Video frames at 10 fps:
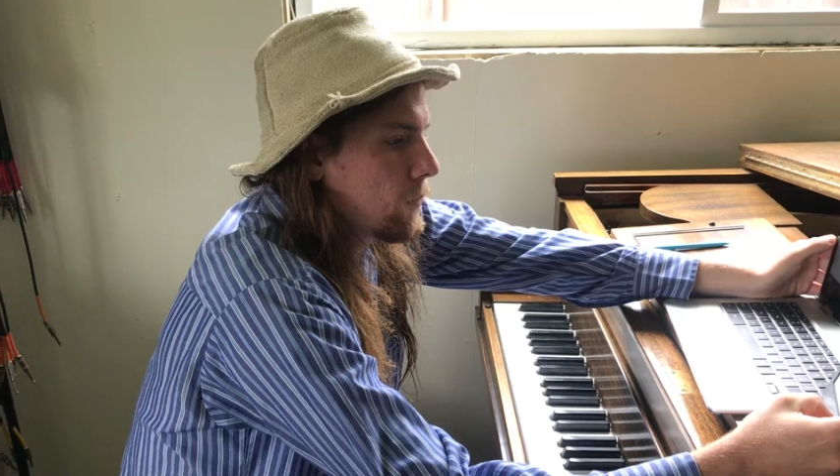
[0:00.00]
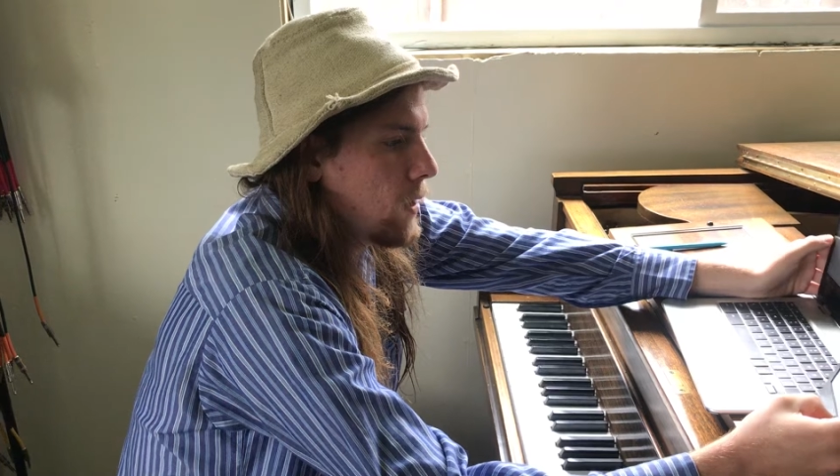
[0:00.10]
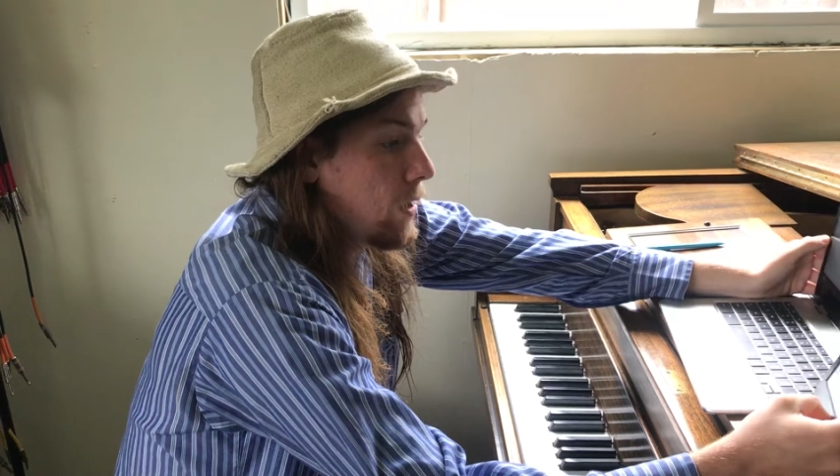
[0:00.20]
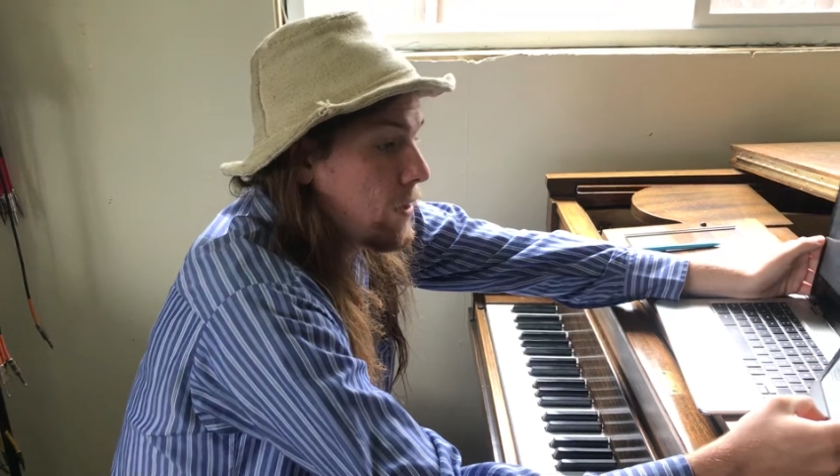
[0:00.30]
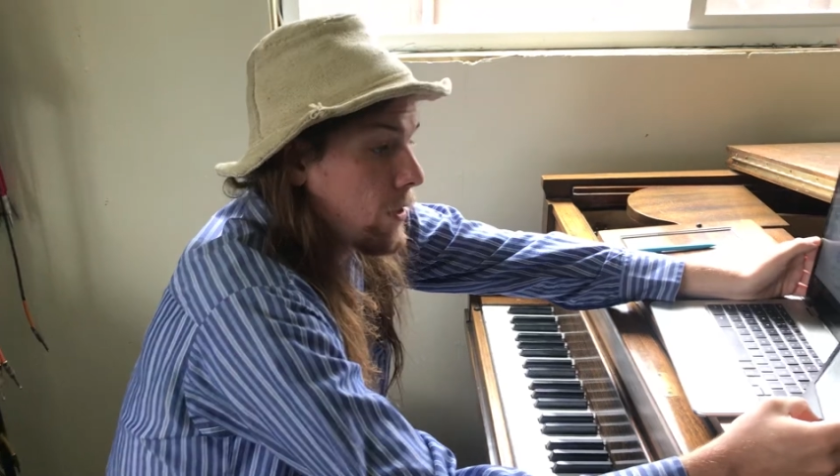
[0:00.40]

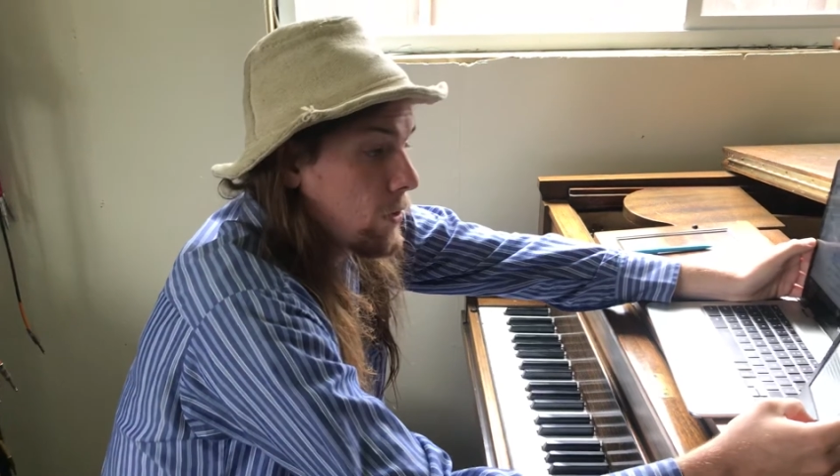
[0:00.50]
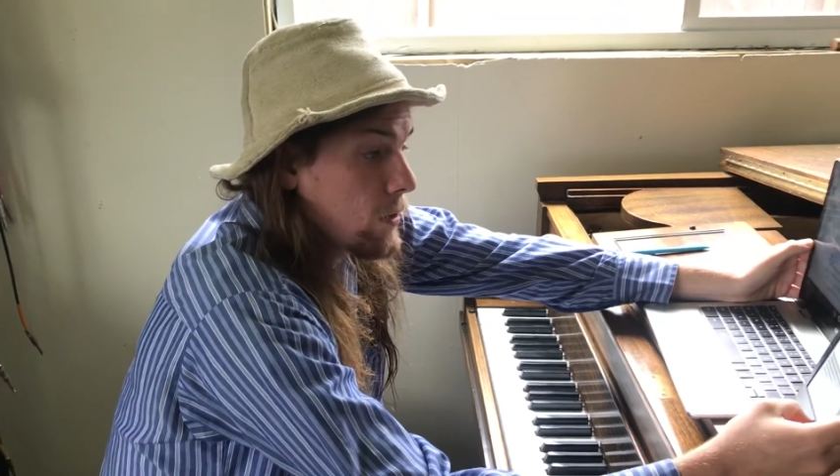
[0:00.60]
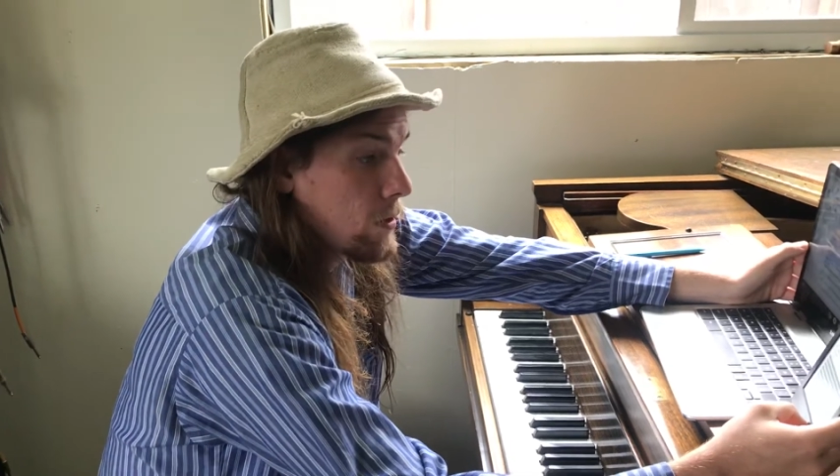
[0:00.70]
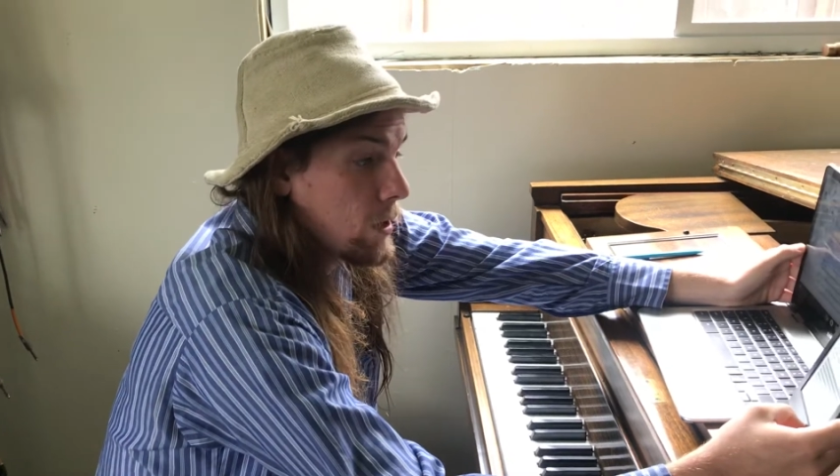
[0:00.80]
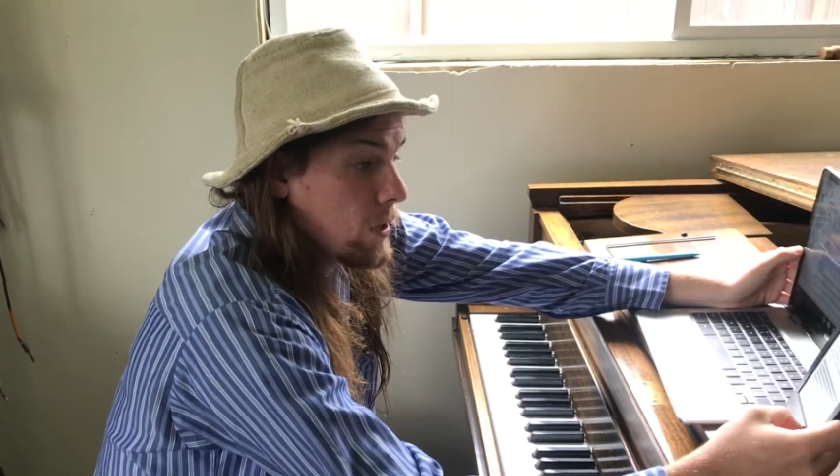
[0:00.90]

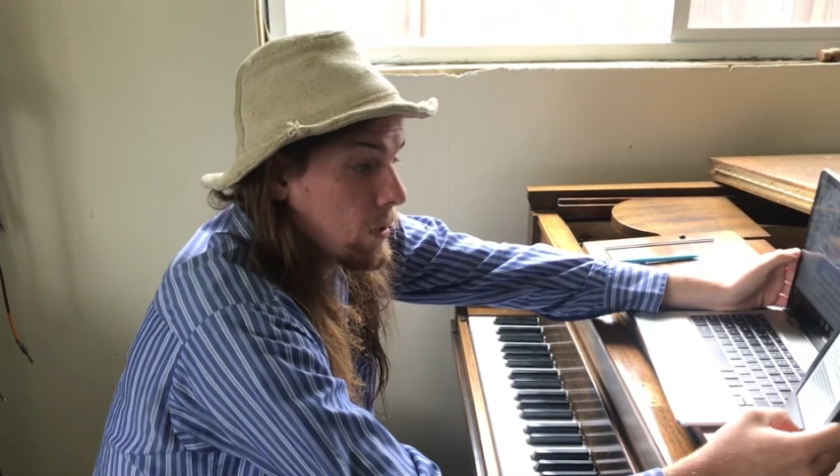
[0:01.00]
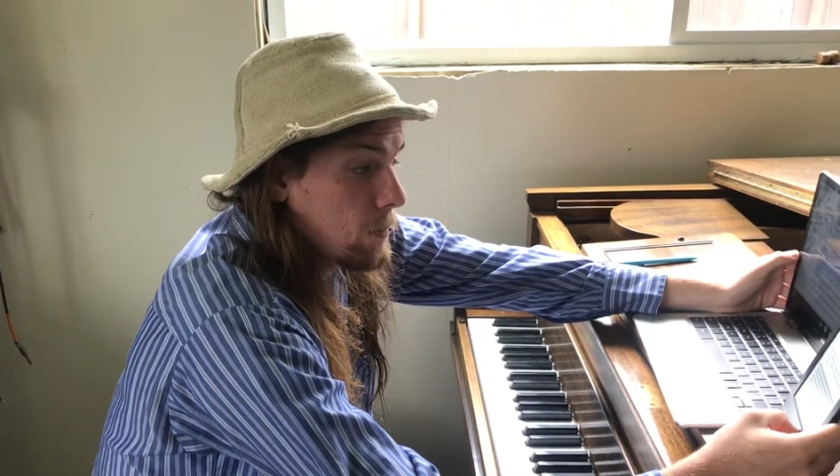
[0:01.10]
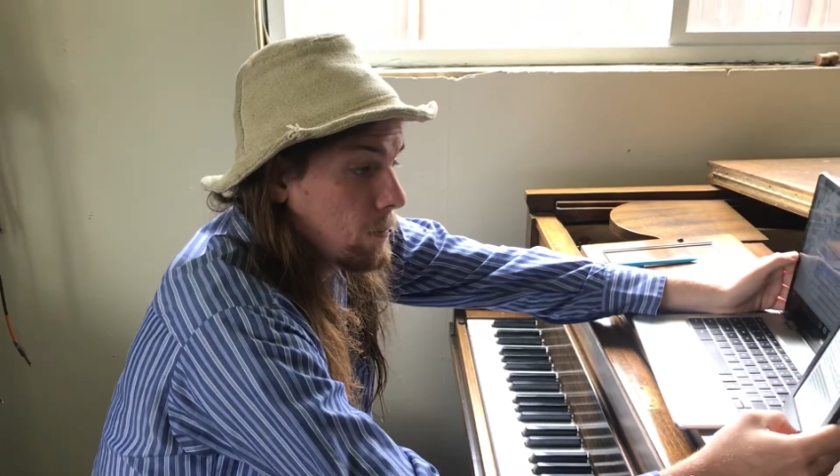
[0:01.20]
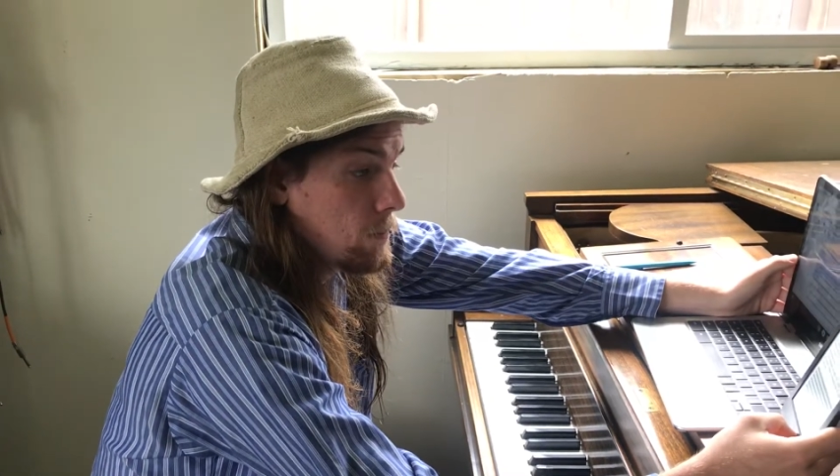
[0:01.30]
Another